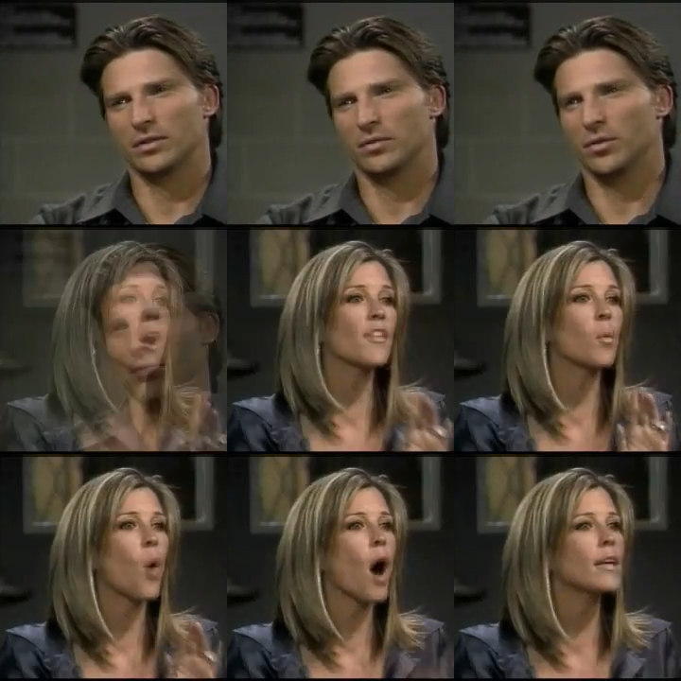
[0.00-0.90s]
You are the
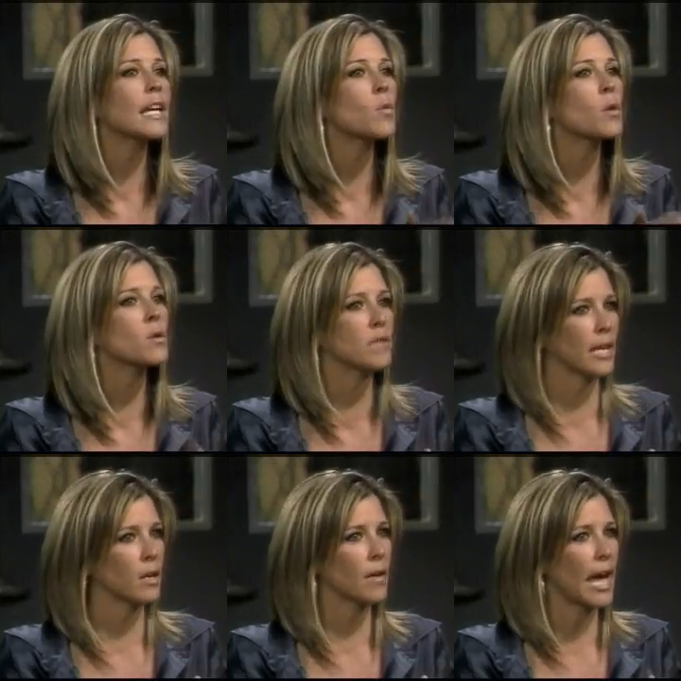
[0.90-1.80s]
walking
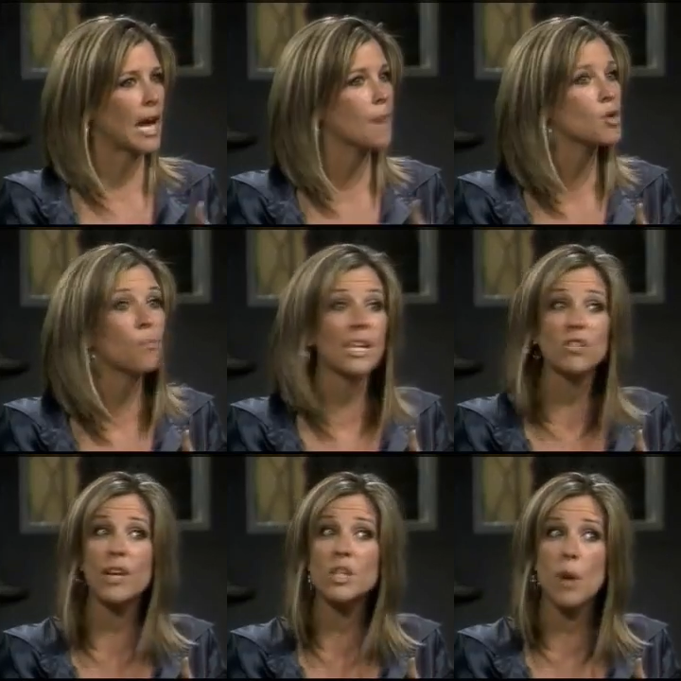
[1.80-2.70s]
wounded, okay? And I'm your
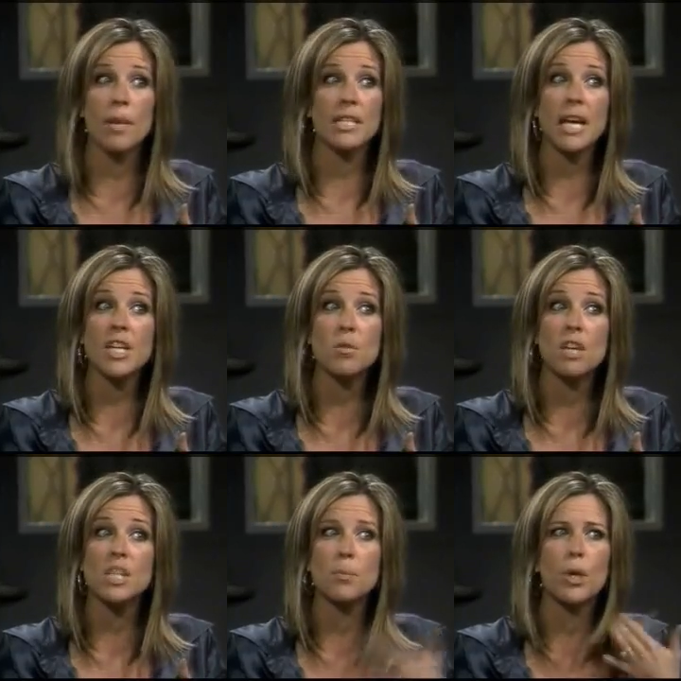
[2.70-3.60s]
best friend, so I'm going to tell you this.